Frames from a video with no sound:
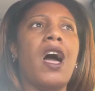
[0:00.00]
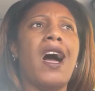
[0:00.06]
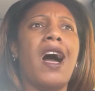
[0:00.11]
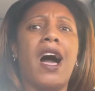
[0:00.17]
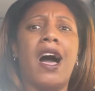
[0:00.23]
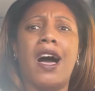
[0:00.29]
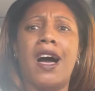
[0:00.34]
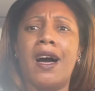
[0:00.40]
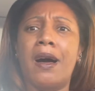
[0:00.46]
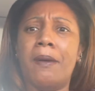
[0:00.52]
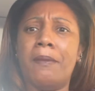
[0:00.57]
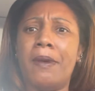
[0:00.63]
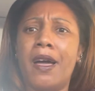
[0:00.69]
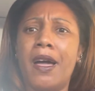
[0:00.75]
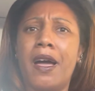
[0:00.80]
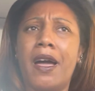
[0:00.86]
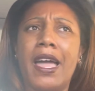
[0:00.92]

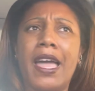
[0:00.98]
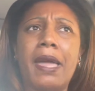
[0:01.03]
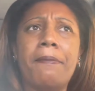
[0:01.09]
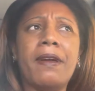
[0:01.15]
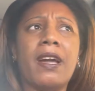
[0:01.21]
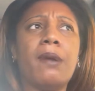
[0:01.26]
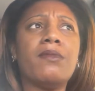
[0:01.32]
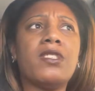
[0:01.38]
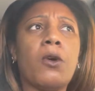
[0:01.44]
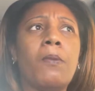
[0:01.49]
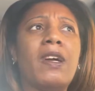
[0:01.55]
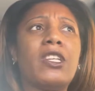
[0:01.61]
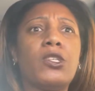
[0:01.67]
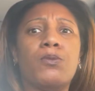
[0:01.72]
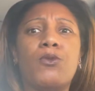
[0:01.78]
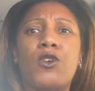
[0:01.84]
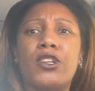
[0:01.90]
um, it becomes so
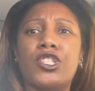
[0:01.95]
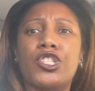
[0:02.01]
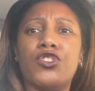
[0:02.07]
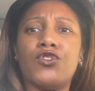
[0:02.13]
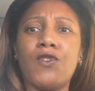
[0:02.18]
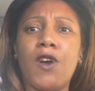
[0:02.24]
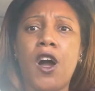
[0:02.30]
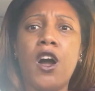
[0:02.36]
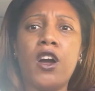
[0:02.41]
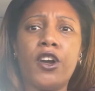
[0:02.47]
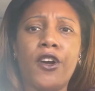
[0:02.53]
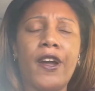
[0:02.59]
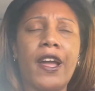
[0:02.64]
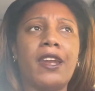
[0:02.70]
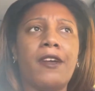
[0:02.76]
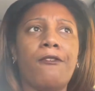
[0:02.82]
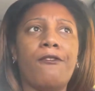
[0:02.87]
much more stronger
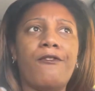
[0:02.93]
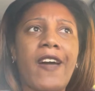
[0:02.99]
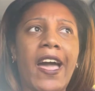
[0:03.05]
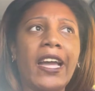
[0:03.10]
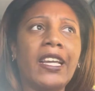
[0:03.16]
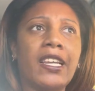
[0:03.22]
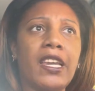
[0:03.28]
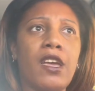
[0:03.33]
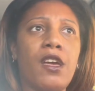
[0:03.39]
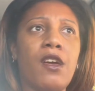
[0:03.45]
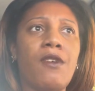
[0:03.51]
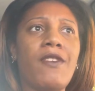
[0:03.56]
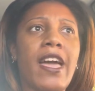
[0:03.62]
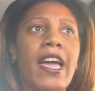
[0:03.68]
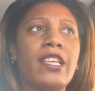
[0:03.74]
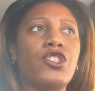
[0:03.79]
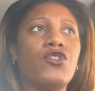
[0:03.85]
and effective
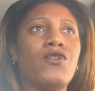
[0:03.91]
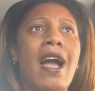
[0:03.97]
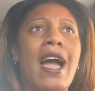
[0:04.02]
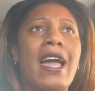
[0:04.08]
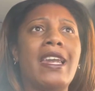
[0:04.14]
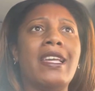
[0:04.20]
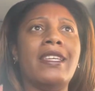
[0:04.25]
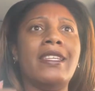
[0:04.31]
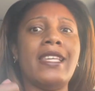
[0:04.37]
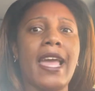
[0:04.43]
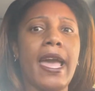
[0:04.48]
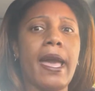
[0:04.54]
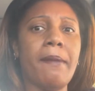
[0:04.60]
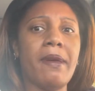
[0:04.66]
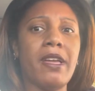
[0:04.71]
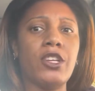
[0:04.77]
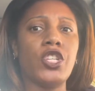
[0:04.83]
at trying to
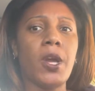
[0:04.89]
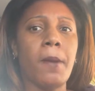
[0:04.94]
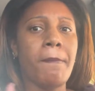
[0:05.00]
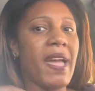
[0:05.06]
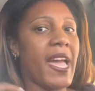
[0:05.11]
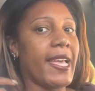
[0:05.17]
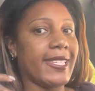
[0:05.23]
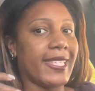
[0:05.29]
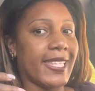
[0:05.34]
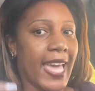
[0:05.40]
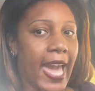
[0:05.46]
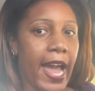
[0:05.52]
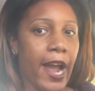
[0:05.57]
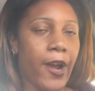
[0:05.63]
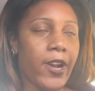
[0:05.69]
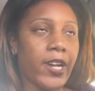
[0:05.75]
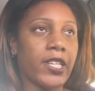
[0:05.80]
damage a man's
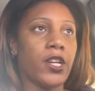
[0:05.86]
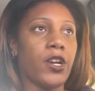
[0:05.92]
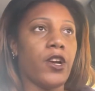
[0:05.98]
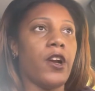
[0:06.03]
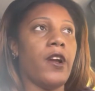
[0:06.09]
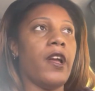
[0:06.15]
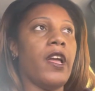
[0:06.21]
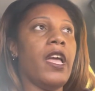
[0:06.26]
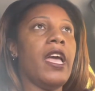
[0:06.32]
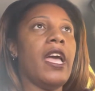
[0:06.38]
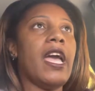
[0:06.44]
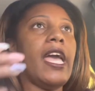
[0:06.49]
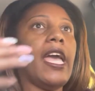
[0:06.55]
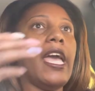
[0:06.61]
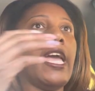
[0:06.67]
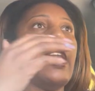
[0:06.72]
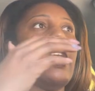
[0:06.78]
character.
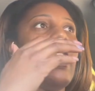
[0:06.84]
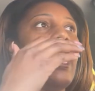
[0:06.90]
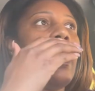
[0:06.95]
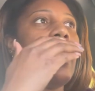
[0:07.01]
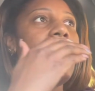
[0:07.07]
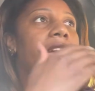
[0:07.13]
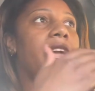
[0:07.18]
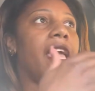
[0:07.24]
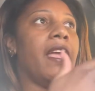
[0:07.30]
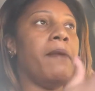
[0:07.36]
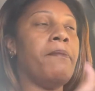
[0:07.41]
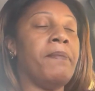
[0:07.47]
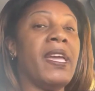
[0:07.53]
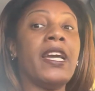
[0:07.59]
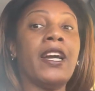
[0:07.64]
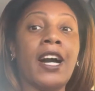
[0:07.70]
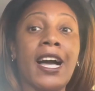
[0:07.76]
And
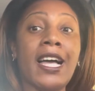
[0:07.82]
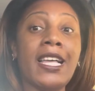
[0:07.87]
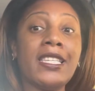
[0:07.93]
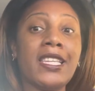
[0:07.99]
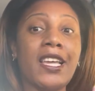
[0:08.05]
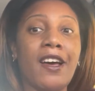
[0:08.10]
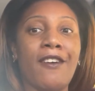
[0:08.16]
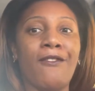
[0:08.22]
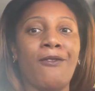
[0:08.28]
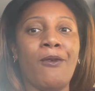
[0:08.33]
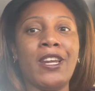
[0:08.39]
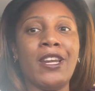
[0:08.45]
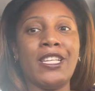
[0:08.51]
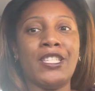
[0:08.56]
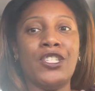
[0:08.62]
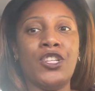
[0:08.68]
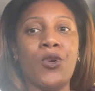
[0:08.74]
because of
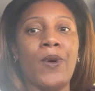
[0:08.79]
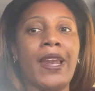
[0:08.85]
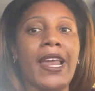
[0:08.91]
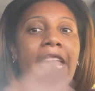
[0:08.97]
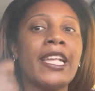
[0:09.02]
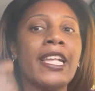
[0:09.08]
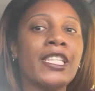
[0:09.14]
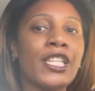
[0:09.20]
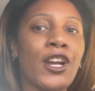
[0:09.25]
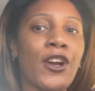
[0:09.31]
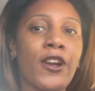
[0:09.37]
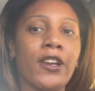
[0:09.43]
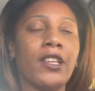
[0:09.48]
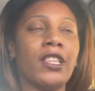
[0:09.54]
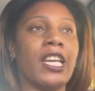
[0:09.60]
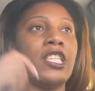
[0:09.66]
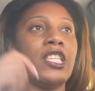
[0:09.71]
what it's doing
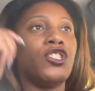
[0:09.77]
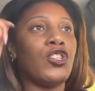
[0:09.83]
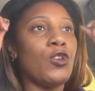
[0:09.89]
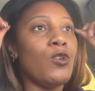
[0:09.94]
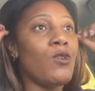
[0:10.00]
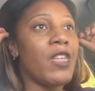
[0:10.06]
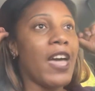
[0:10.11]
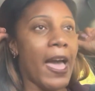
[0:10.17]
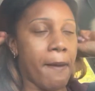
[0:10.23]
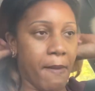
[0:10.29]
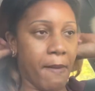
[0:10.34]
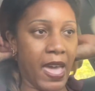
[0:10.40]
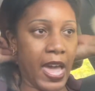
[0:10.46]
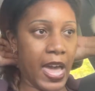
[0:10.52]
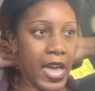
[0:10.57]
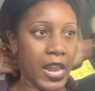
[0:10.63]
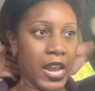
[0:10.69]
internally to that
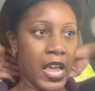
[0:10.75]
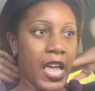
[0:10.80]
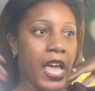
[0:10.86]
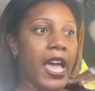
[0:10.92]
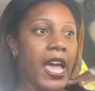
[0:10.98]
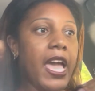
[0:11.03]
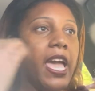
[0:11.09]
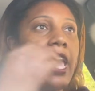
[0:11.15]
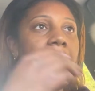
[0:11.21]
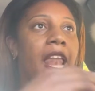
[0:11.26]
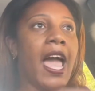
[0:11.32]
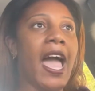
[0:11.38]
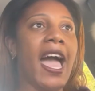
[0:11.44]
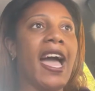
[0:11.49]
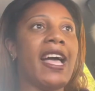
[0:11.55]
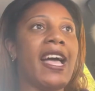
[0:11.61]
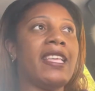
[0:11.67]
man, it
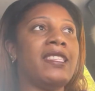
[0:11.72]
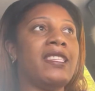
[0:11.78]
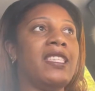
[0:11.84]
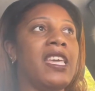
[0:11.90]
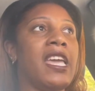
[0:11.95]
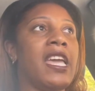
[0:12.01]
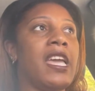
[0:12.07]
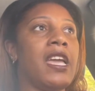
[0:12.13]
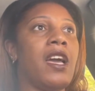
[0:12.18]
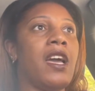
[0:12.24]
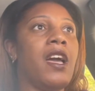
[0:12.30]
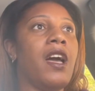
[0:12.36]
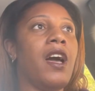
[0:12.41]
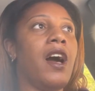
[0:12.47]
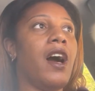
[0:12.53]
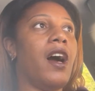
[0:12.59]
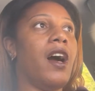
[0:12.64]
has the
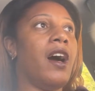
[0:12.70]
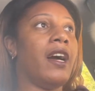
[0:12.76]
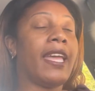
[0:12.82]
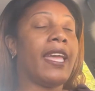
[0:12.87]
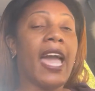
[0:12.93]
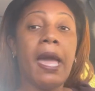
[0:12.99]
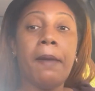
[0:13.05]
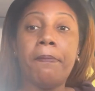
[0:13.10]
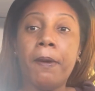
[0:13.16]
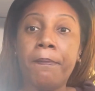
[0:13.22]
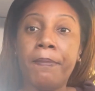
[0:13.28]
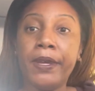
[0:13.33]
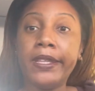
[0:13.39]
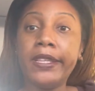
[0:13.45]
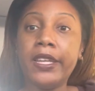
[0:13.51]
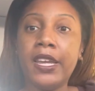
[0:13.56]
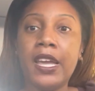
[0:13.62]
uh,
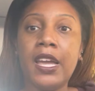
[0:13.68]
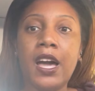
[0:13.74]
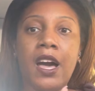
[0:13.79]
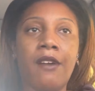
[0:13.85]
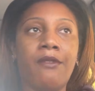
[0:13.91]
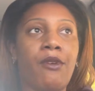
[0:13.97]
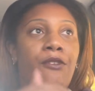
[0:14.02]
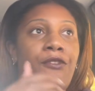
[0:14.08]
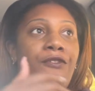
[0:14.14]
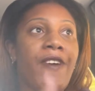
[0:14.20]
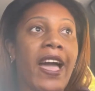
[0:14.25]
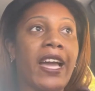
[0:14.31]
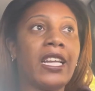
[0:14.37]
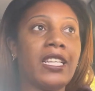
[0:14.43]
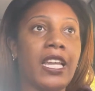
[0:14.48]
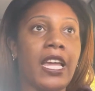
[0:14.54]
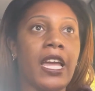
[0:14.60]
capability of
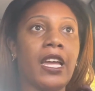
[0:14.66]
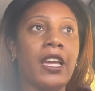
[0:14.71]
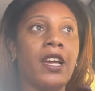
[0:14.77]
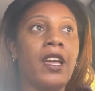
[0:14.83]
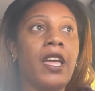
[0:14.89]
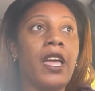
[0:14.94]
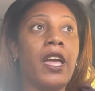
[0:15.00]
affecting,